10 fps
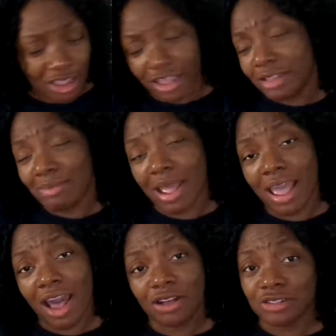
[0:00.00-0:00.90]
in my
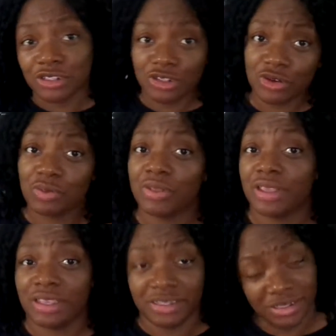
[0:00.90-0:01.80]
house, you know, where the
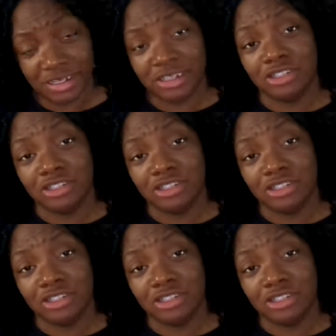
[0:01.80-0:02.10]
kids can